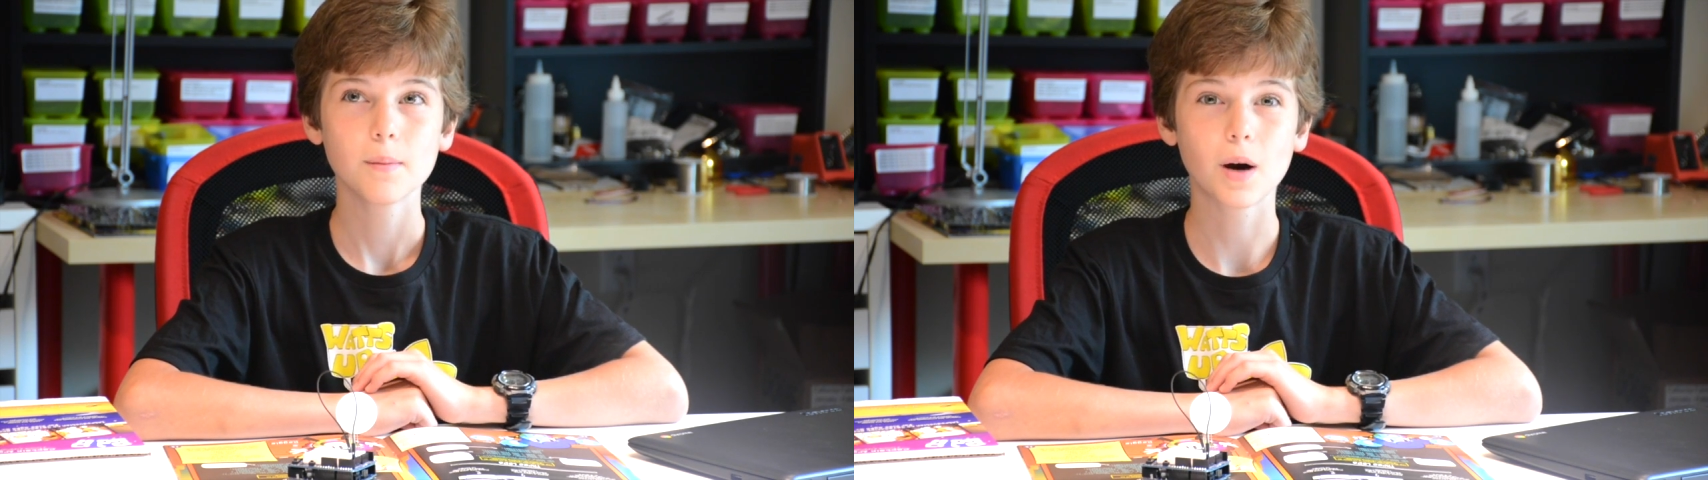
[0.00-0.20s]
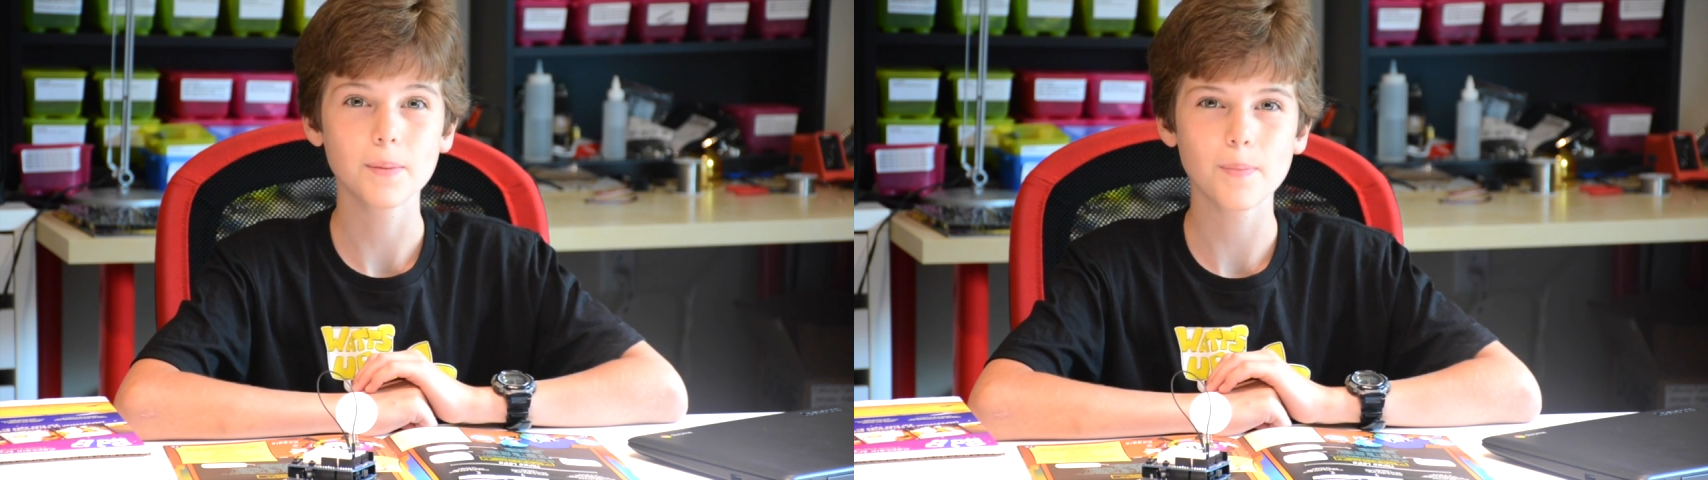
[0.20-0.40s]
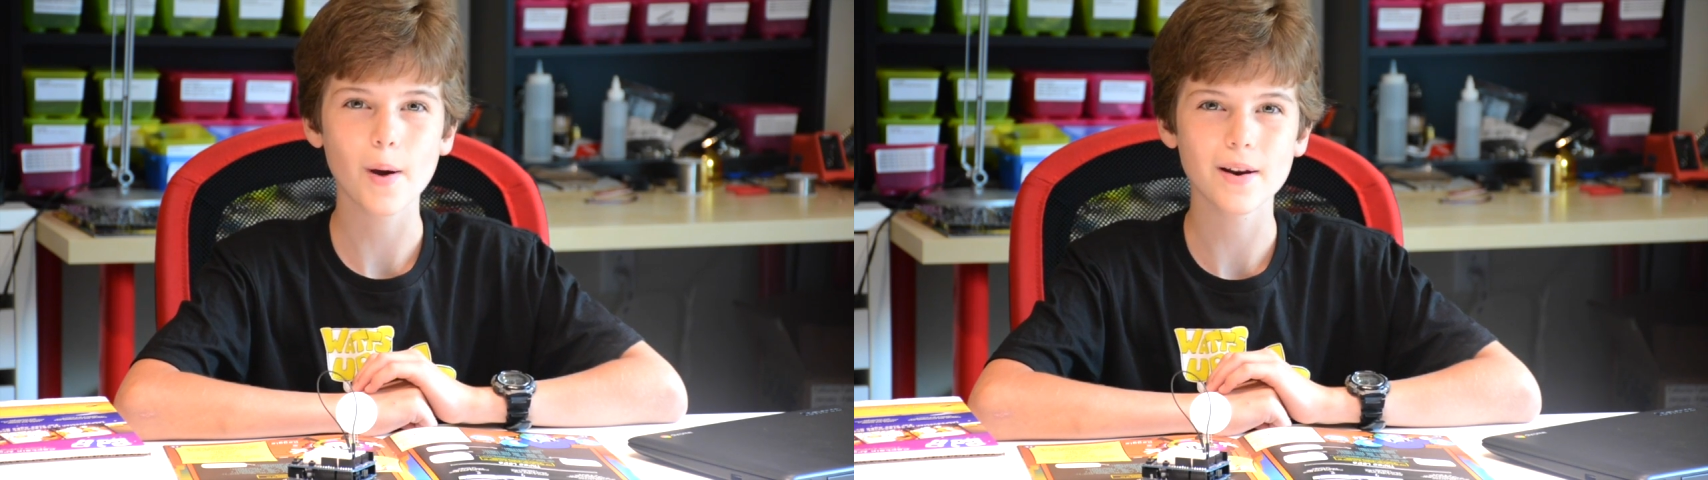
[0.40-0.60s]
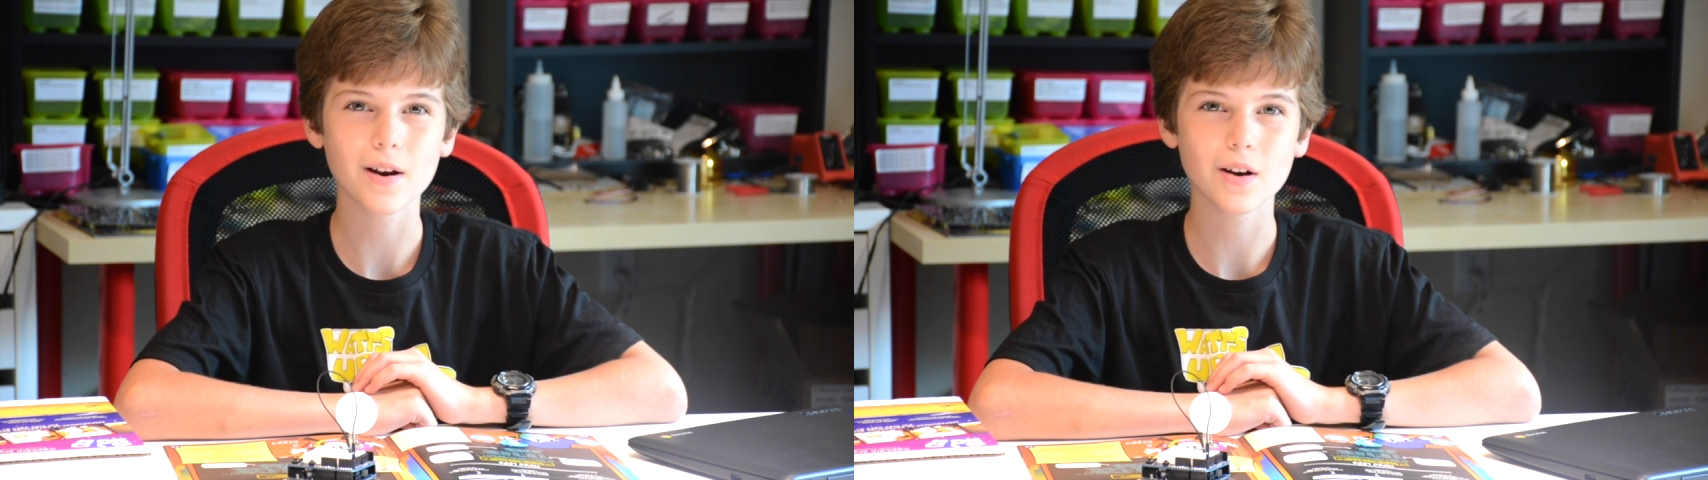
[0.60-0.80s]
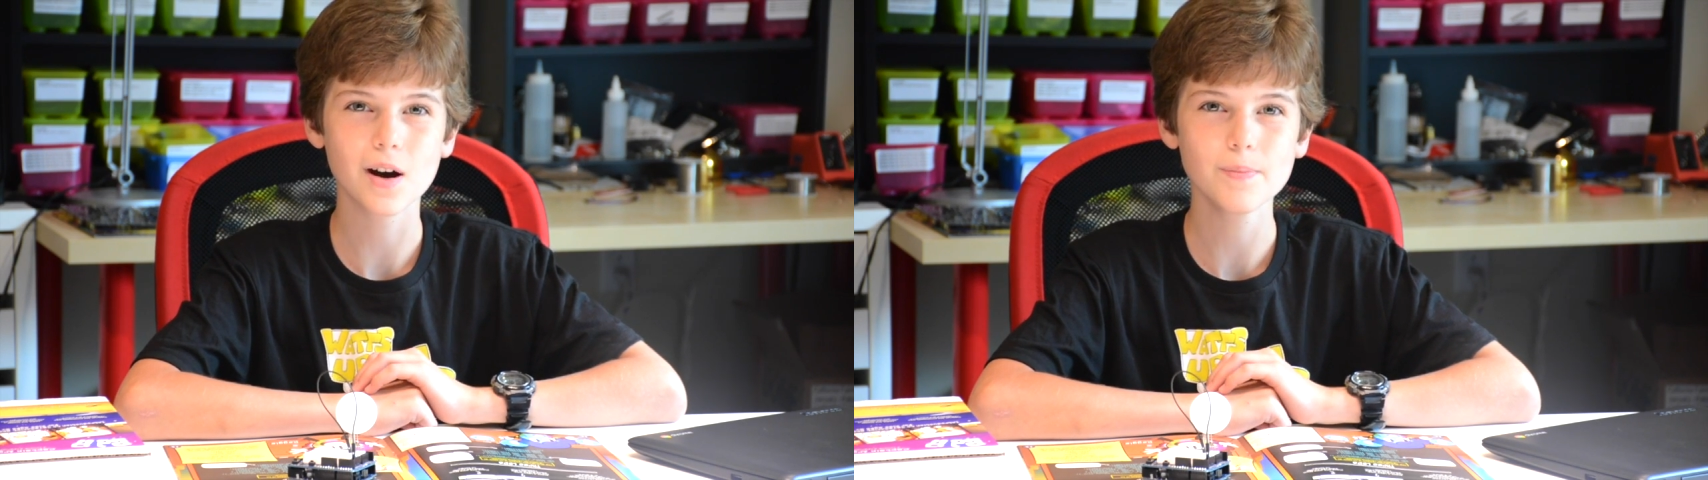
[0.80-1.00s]

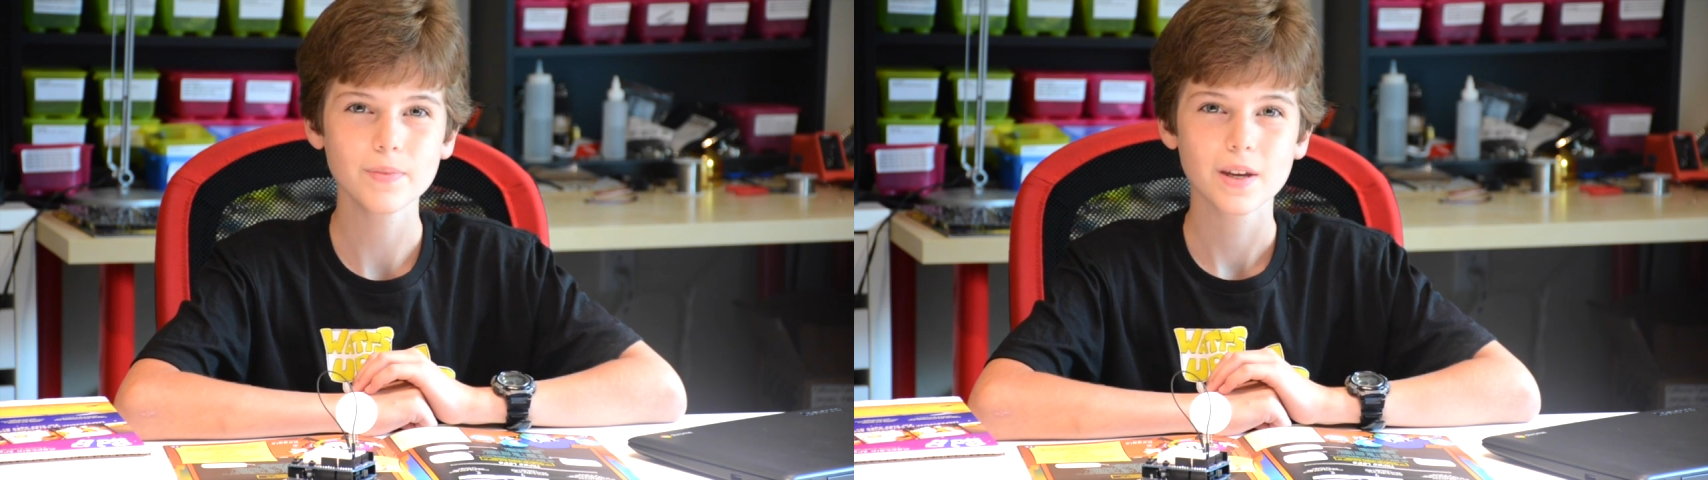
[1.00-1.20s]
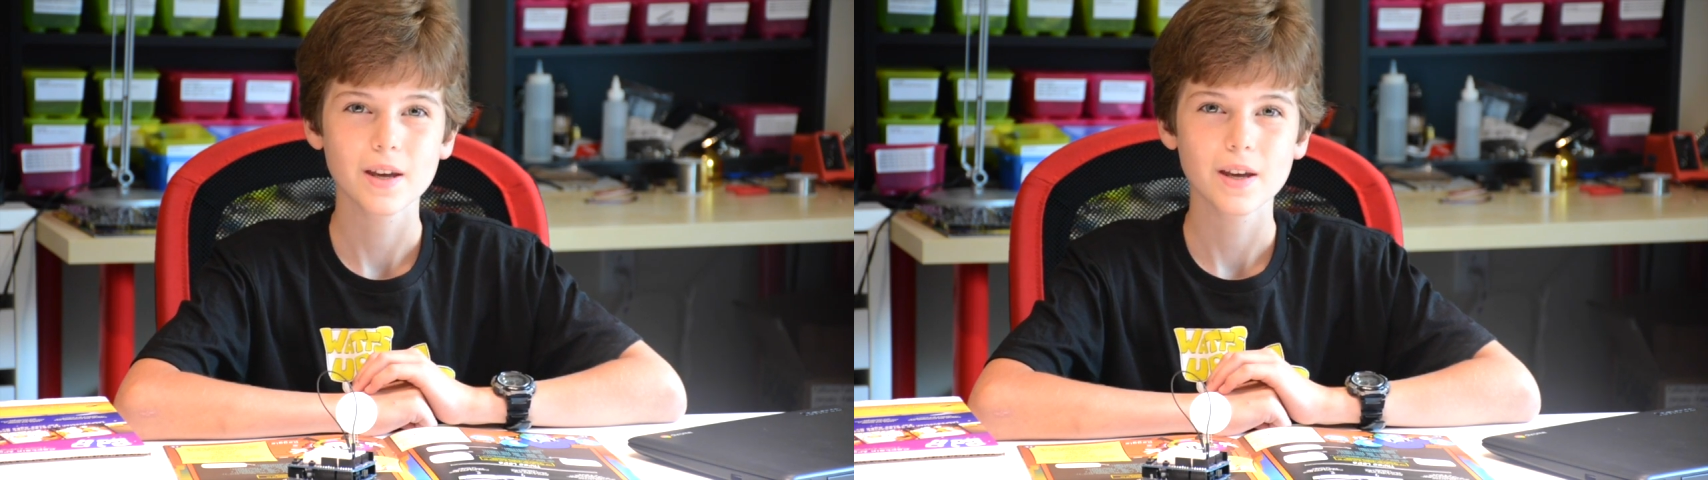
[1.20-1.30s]
podpi.com,